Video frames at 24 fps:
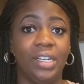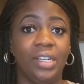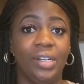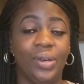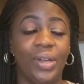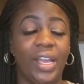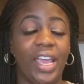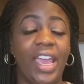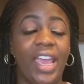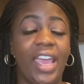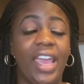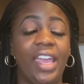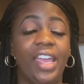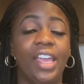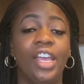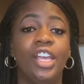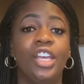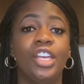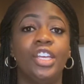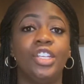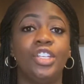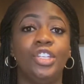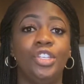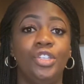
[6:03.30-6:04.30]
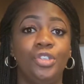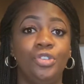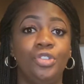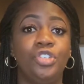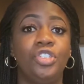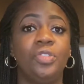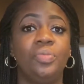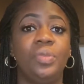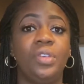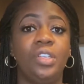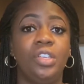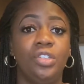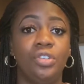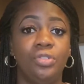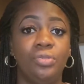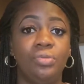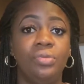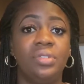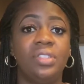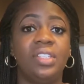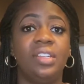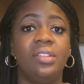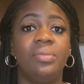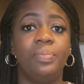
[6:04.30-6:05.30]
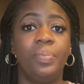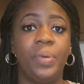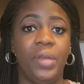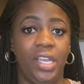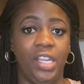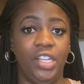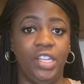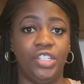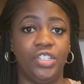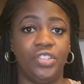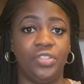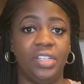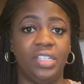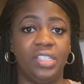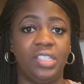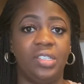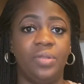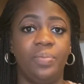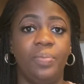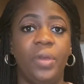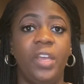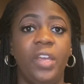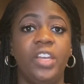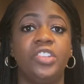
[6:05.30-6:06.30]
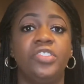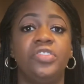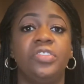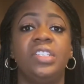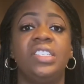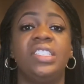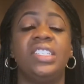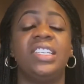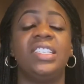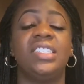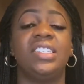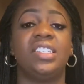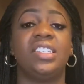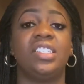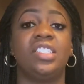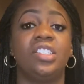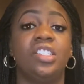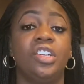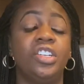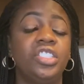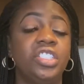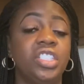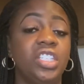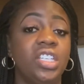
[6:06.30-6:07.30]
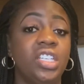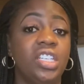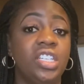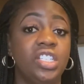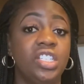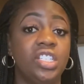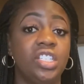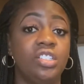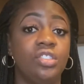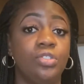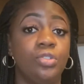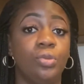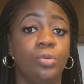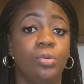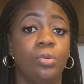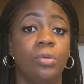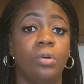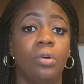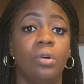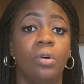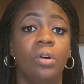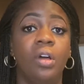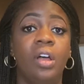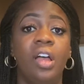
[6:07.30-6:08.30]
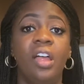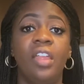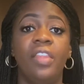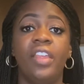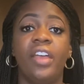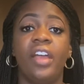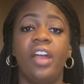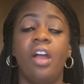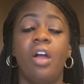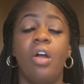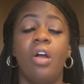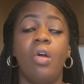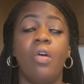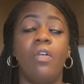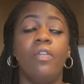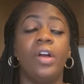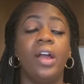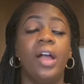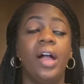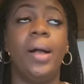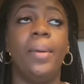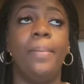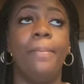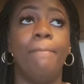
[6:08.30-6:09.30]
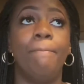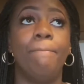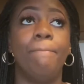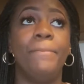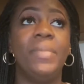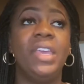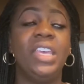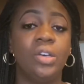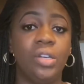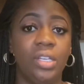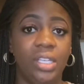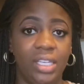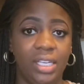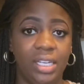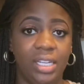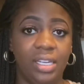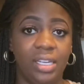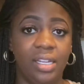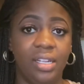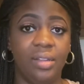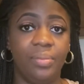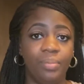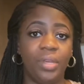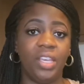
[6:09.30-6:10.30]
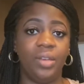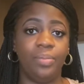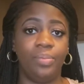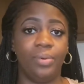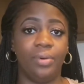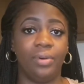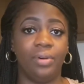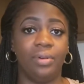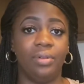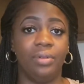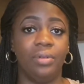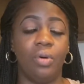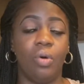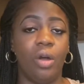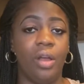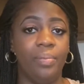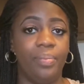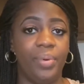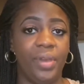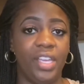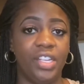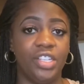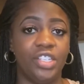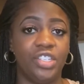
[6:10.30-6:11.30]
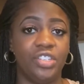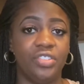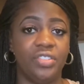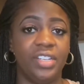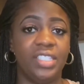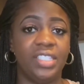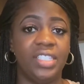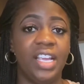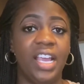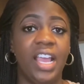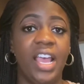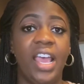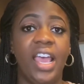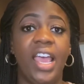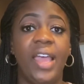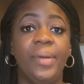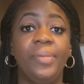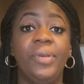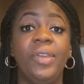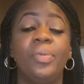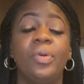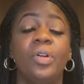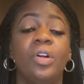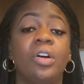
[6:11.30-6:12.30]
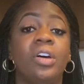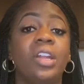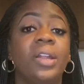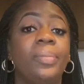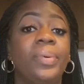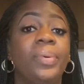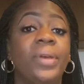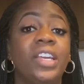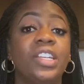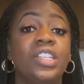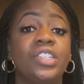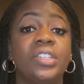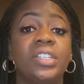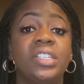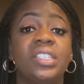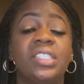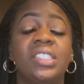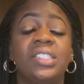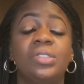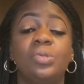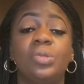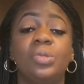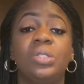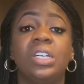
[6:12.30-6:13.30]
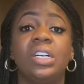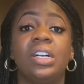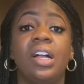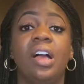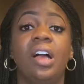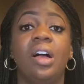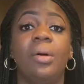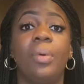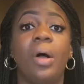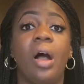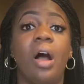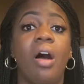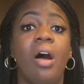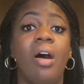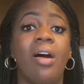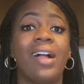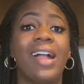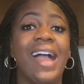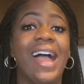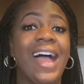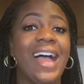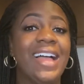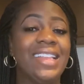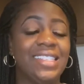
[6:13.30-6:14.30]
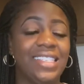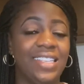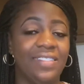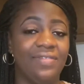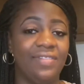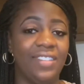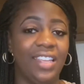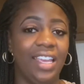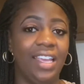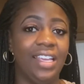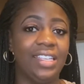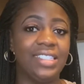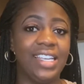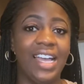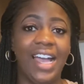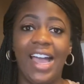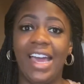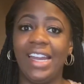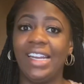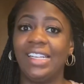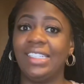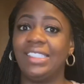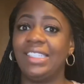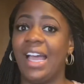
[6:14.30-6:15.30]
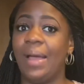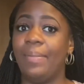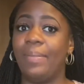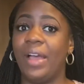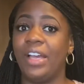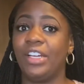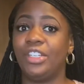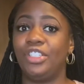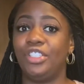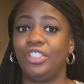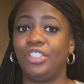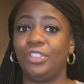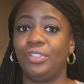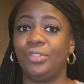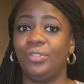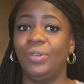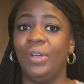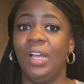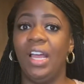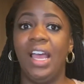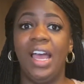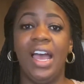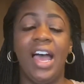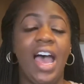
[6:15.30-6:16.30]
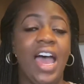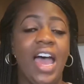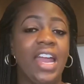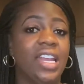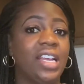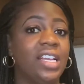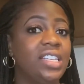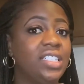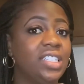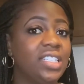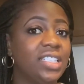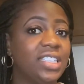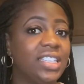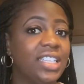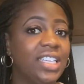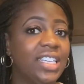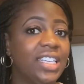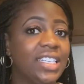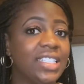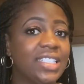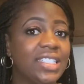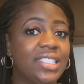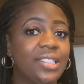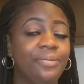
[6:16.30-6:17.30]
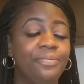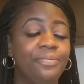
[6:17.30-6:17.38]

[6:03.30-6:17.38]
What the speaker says: okay, you should be using Pinterest. Pinterest is a search engine tool. There are over 1 million people on Pinterest. And people go to Pinterest to look up all kinds of things. How to tie my shoe, how to cook this,